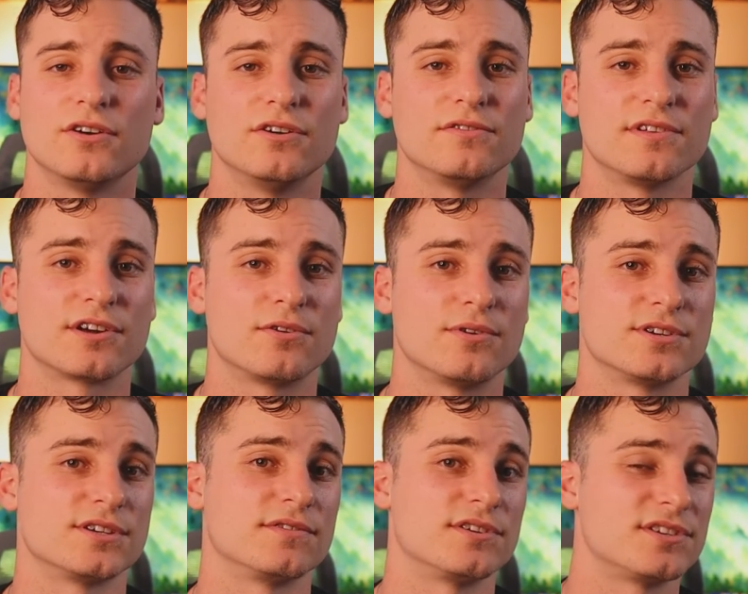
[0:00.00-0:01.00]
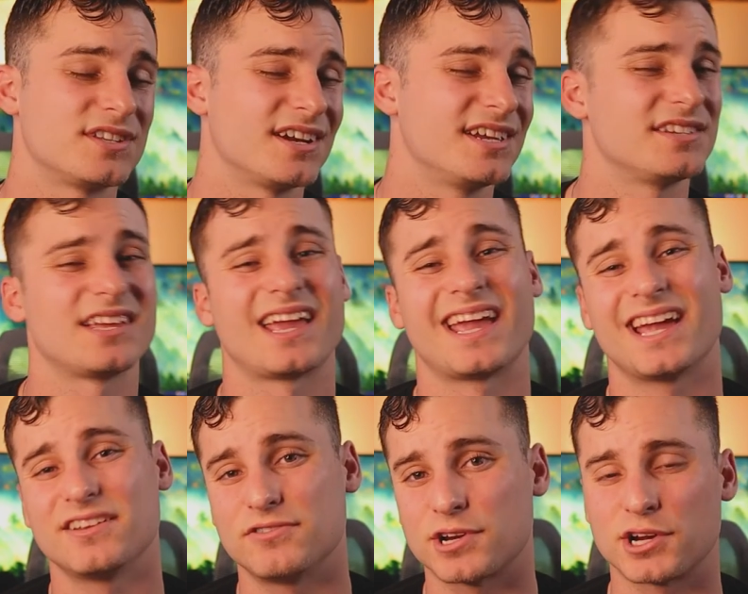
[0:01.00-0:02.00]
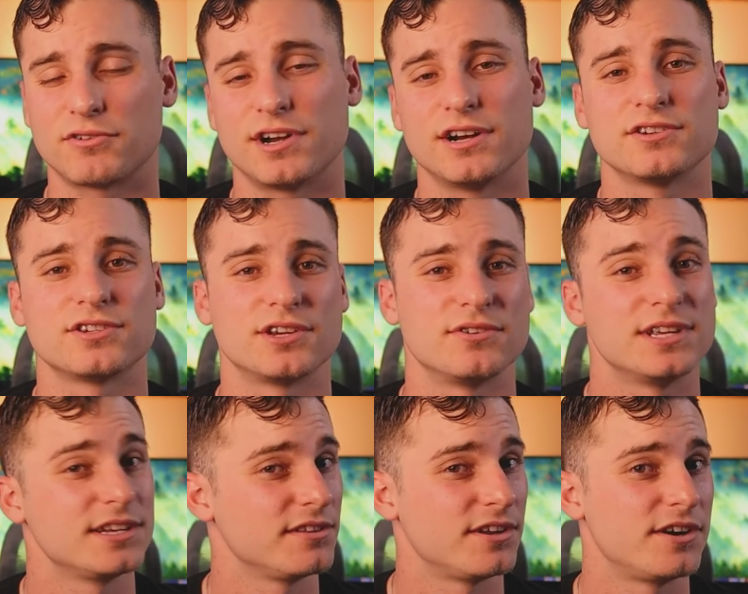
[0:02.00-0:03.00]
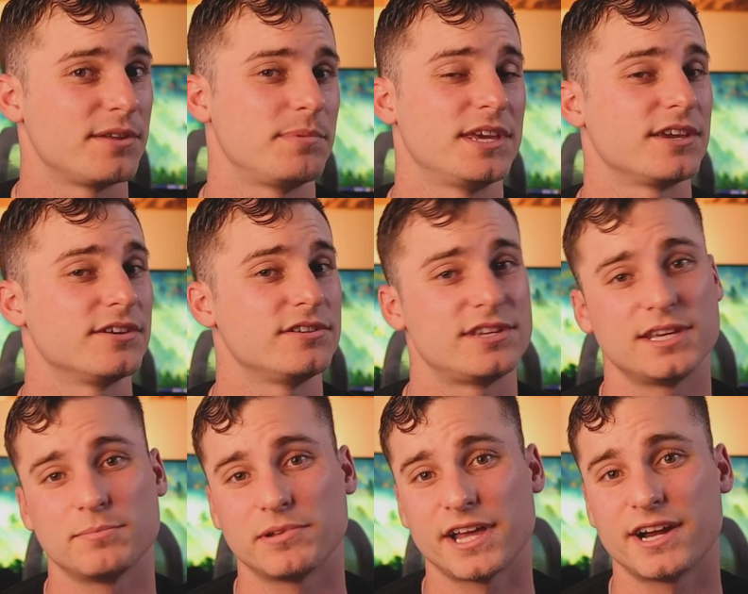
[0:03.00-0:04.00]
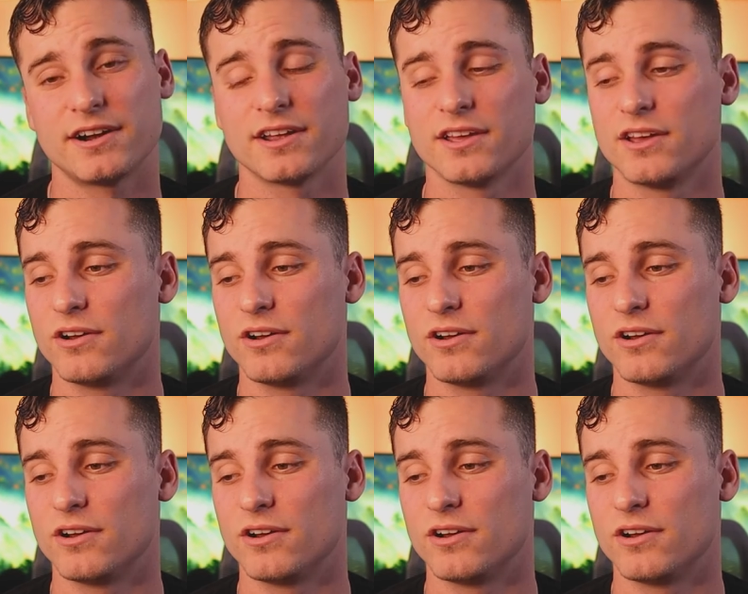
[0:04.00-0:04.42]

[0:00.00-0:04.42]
over the course of your studies and your career, so you need to learn to be a good team player